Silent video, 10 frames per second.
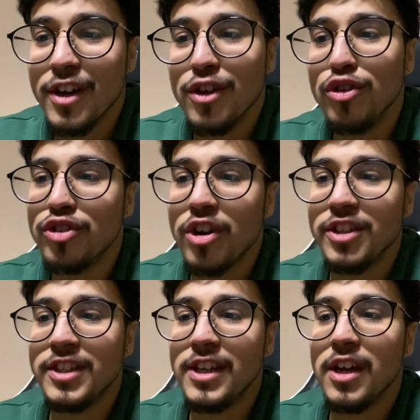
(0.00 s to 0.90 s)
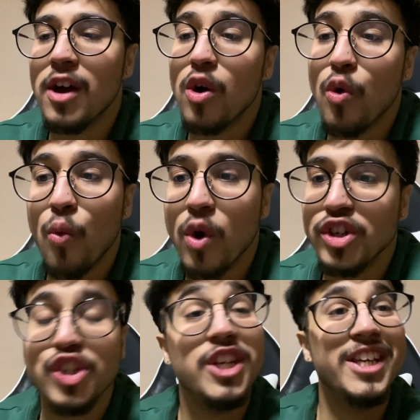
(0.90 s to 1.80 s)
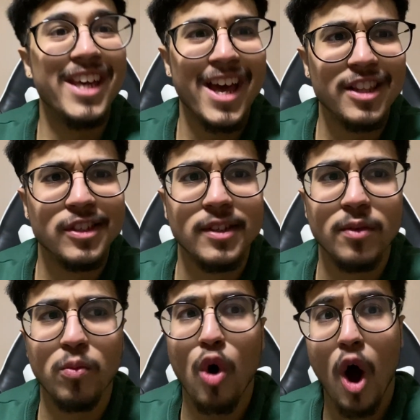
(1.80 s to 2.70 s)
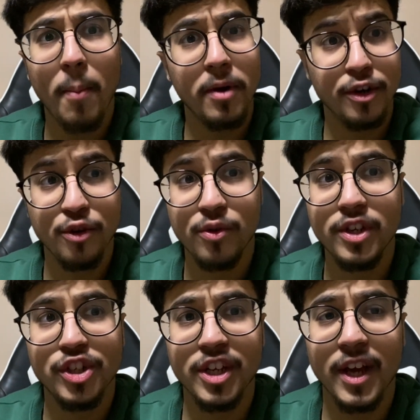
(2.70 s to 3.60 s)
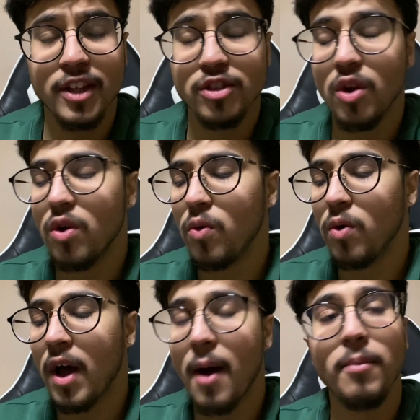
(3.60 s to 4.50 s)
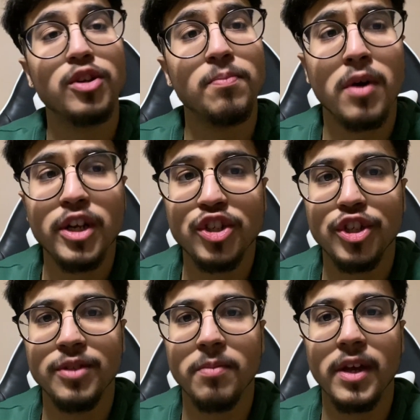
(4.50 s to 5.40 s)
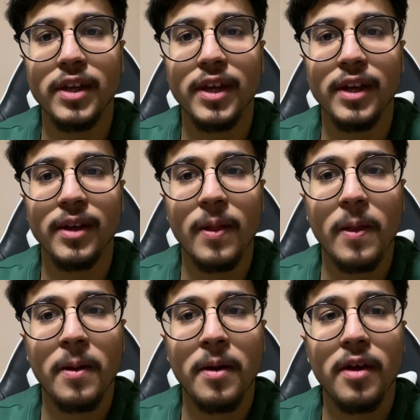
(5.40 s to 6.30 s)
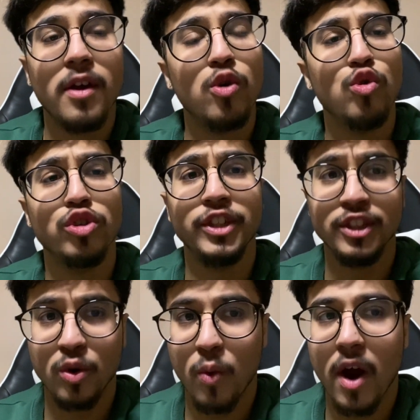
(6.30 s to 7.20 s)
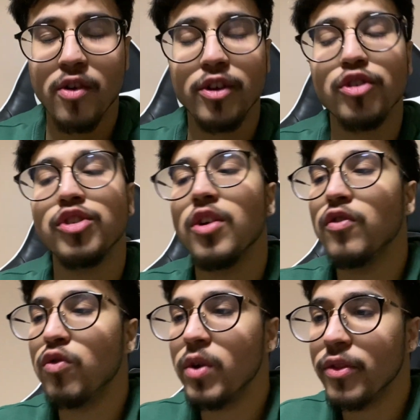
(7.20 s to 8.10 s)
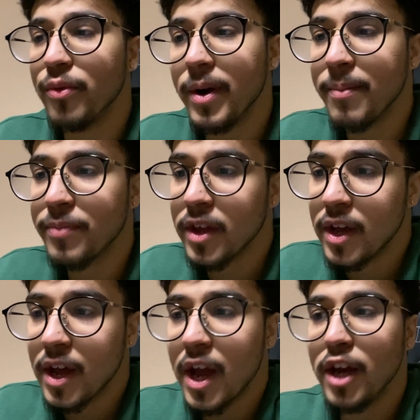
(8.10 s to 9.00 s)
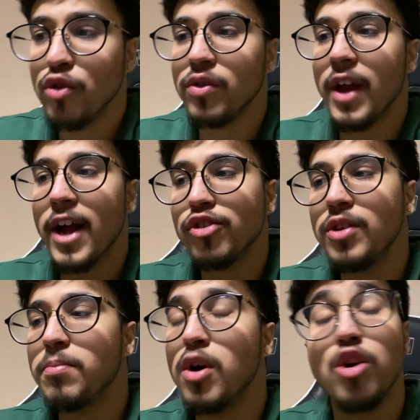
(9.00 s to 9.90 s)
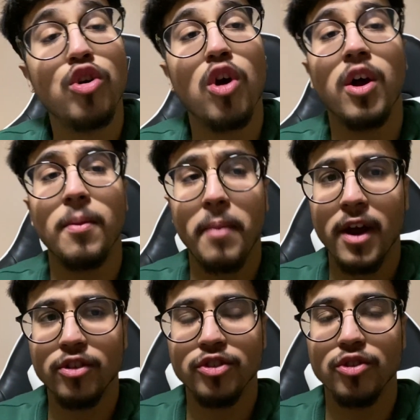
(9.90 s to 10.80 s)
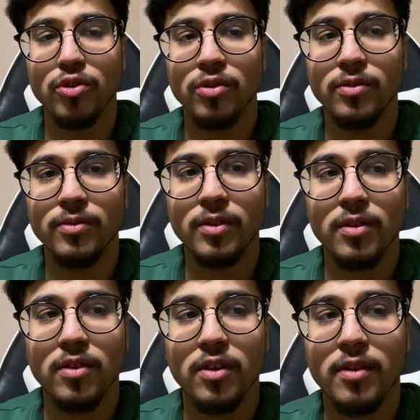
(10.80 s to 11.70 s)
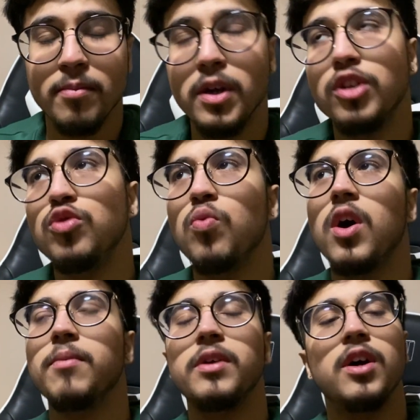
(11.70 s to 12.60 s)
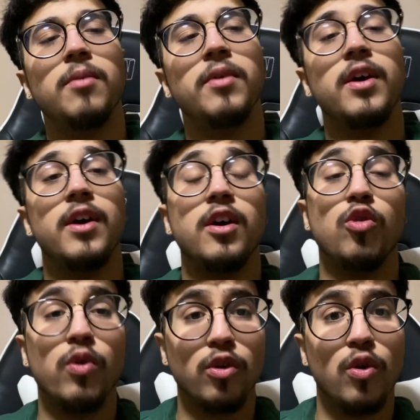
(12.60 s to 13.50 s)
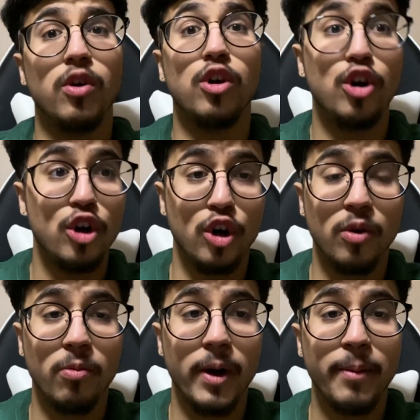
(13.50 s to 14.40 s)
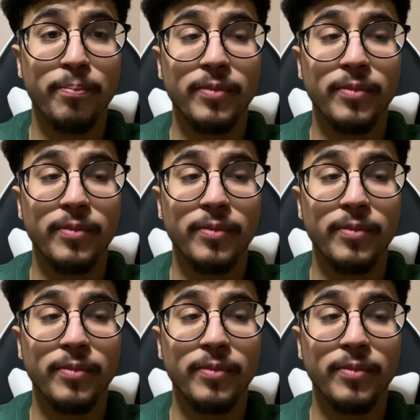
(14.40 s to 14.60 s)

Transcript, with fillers: You start to see what she gets, what opportunity she gets, how much money she's making, who she's surrounding herself with, right? And you'll naturally put her on a pedestal because you want to become quote unquote her, right?